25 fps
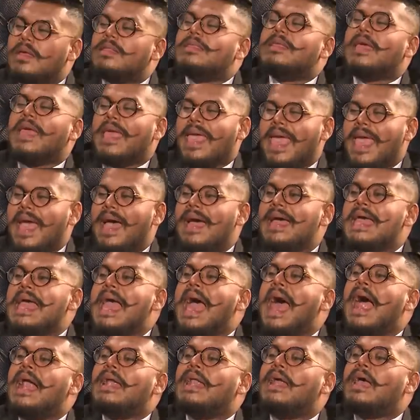The hair.
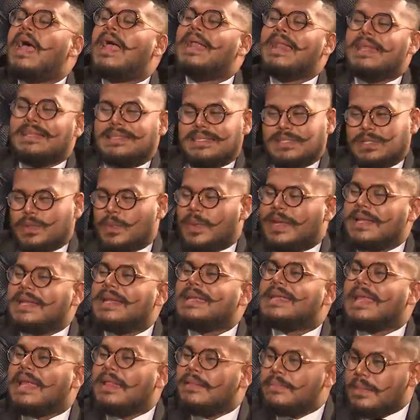What? Anne, just
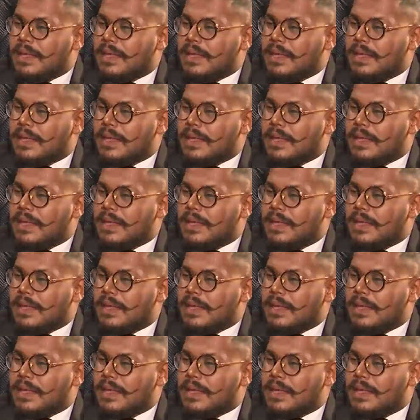quickly tell